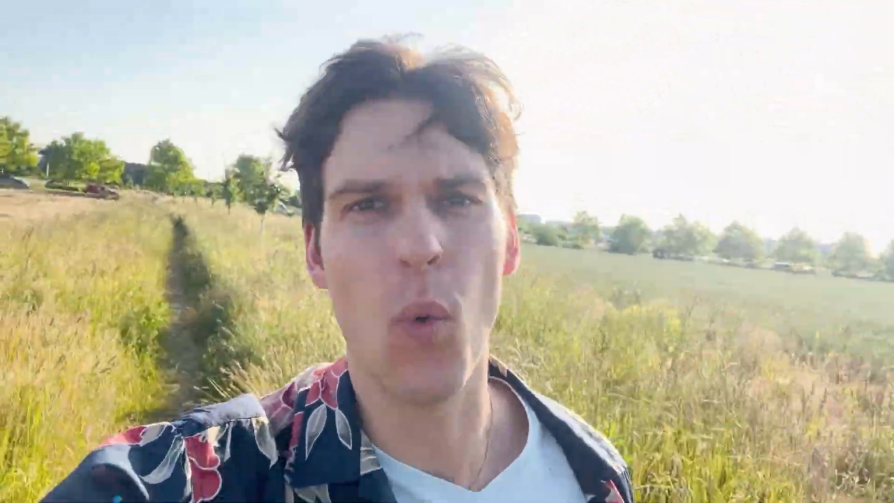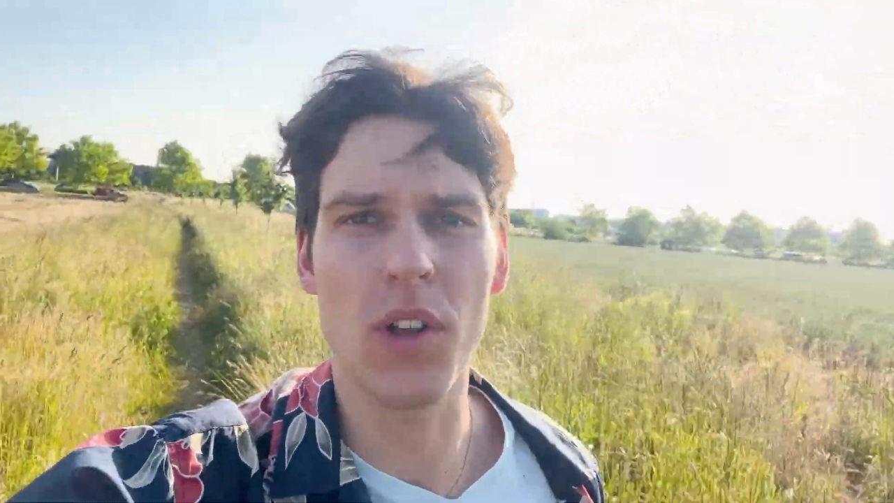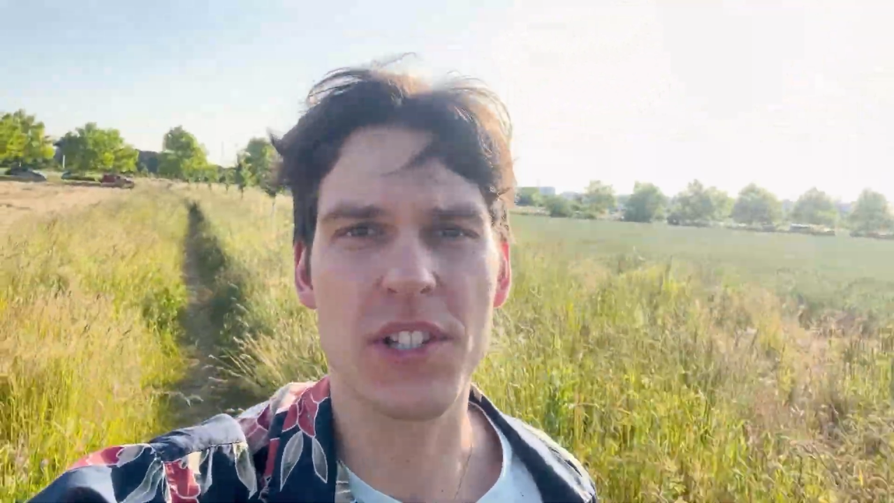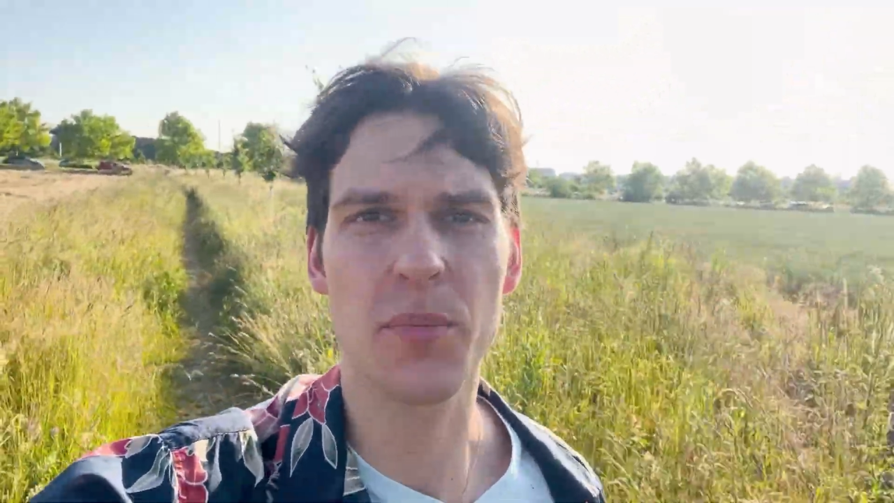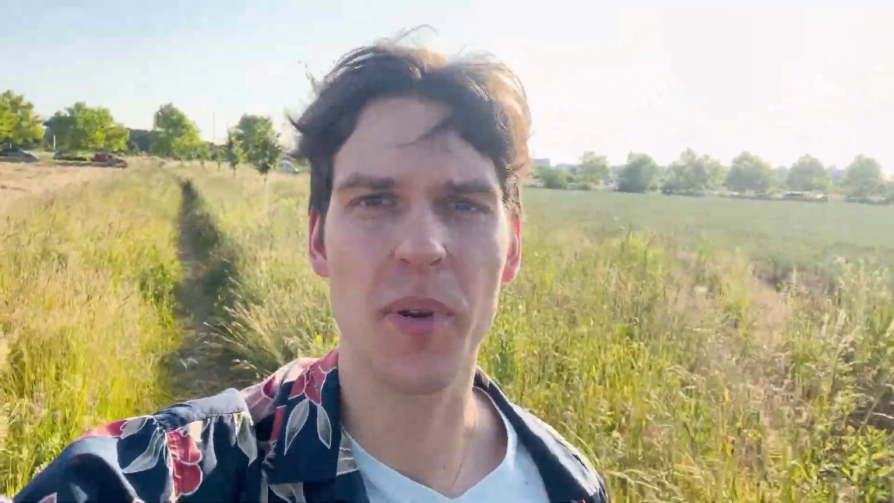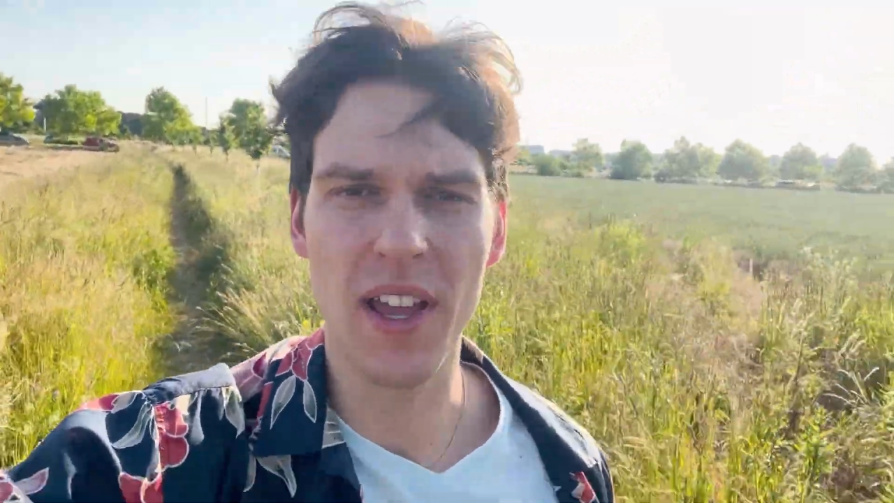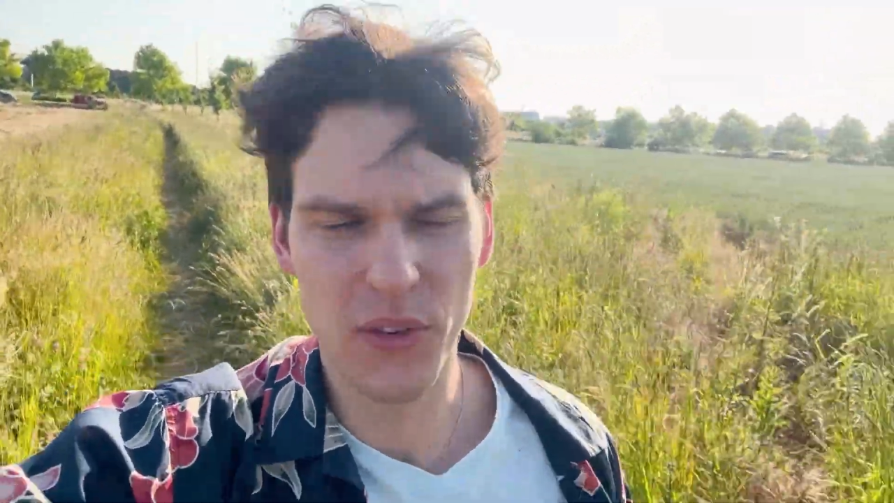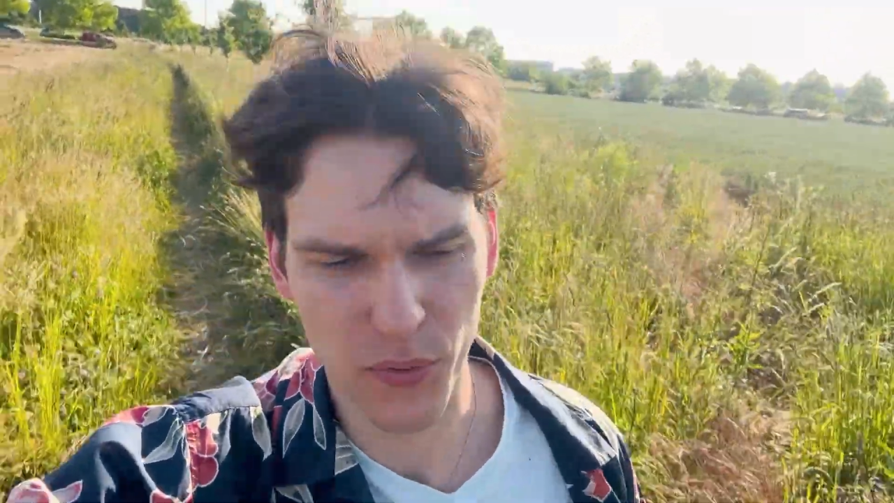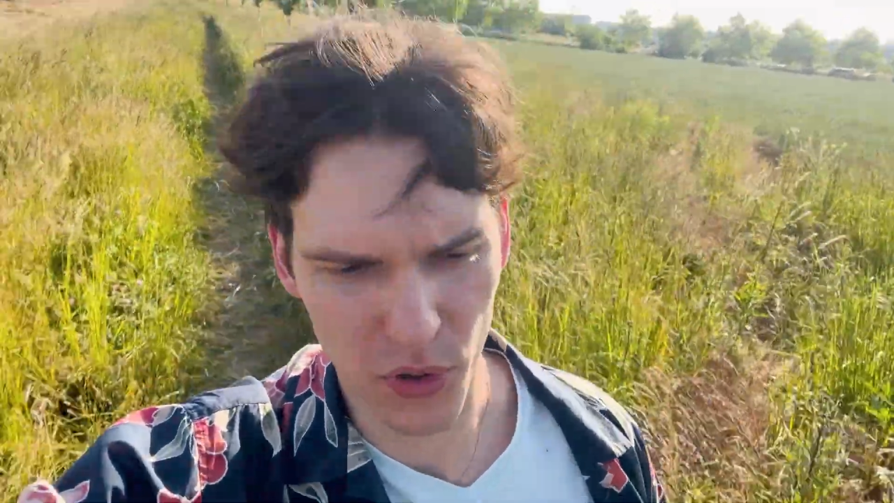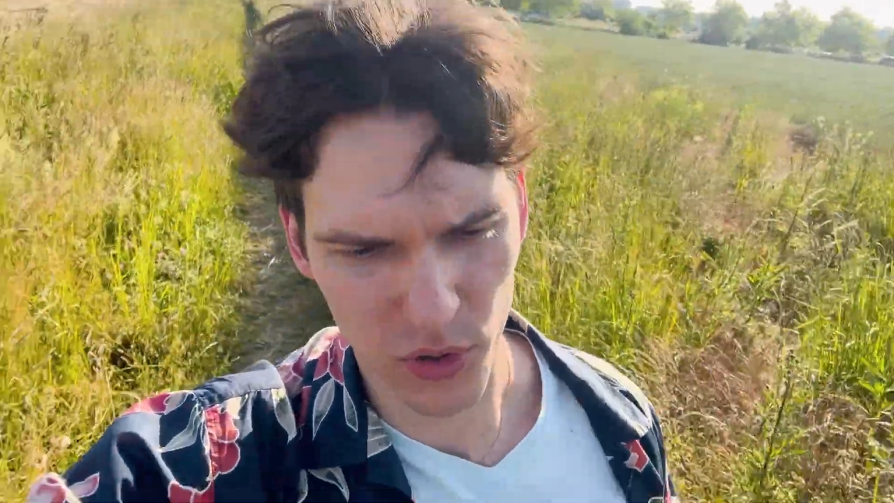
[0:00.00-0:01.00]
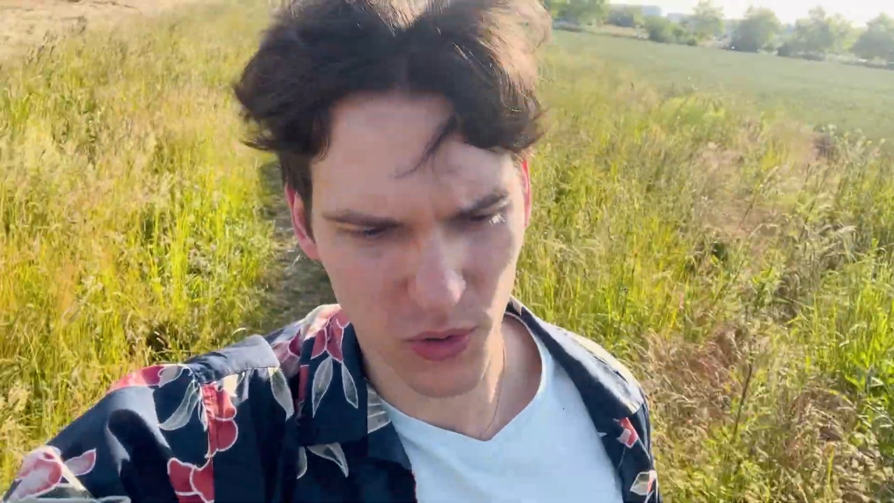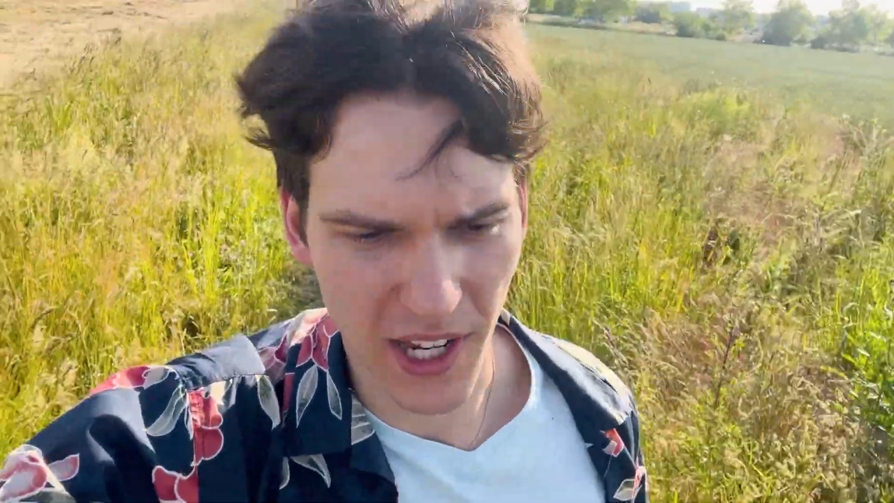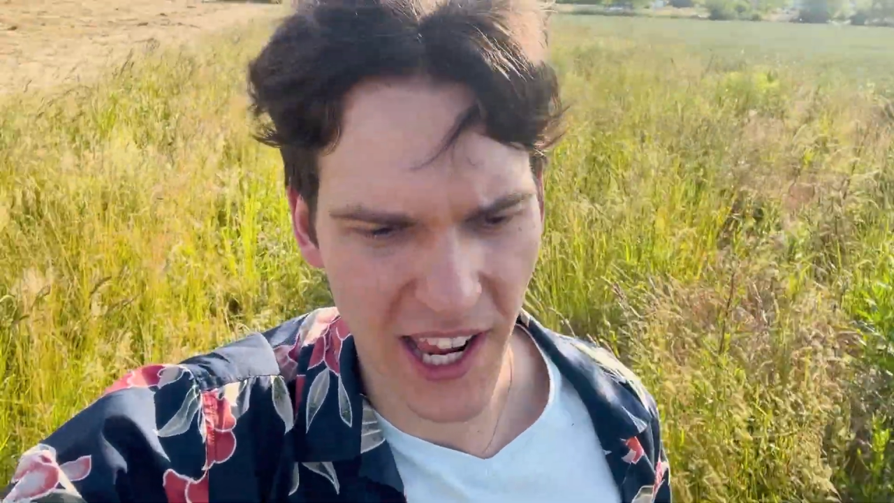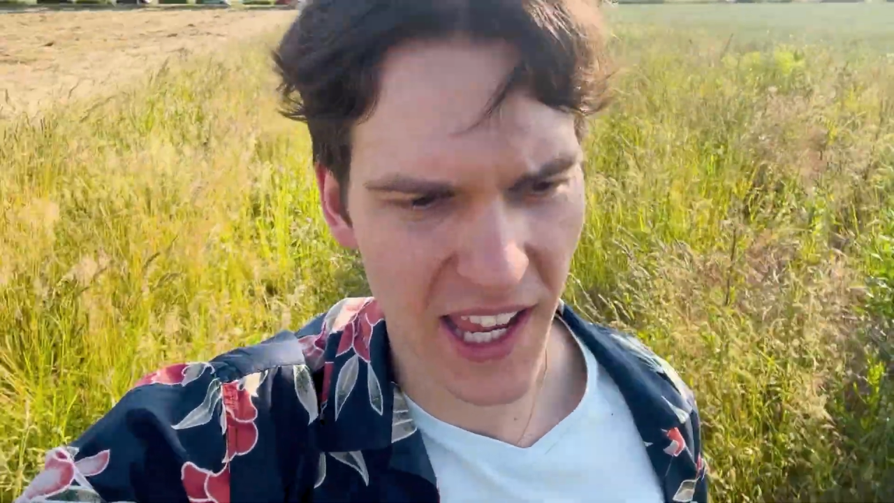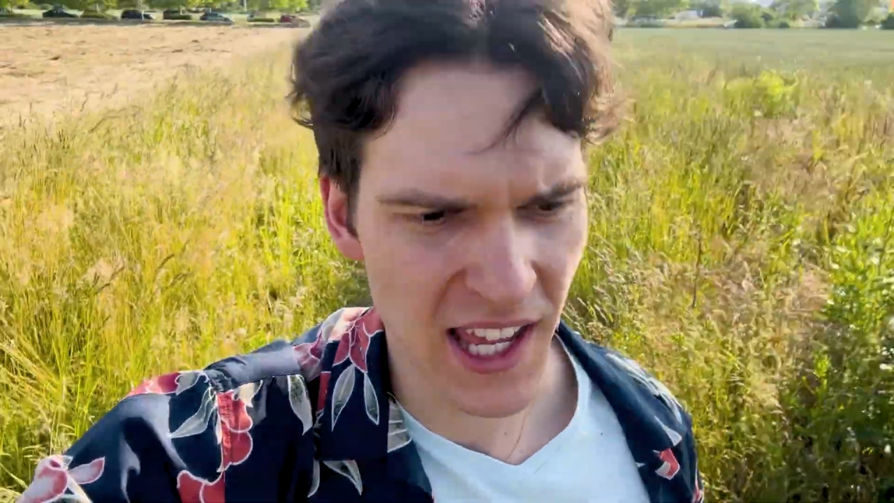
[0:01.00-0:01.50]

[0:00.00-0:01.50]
What's the plan for today?